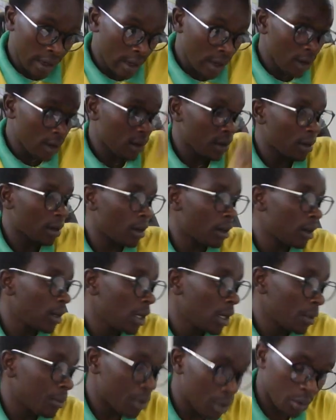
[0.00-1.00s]
hair,
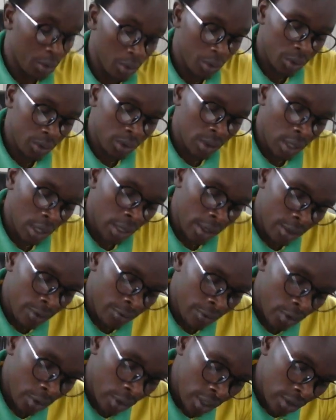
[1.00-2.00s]
because
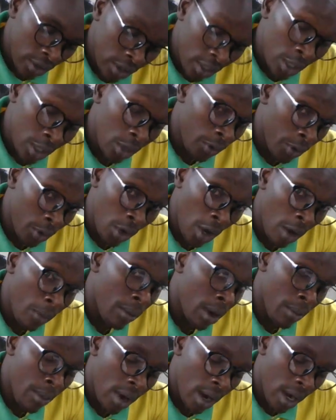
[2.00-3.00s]
if you can see, if you are
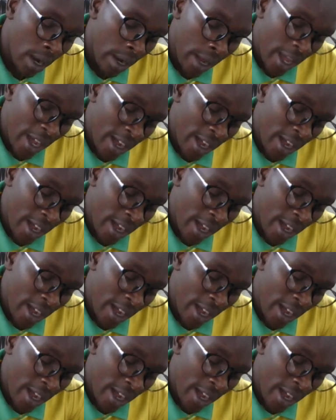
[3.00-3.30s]
barber,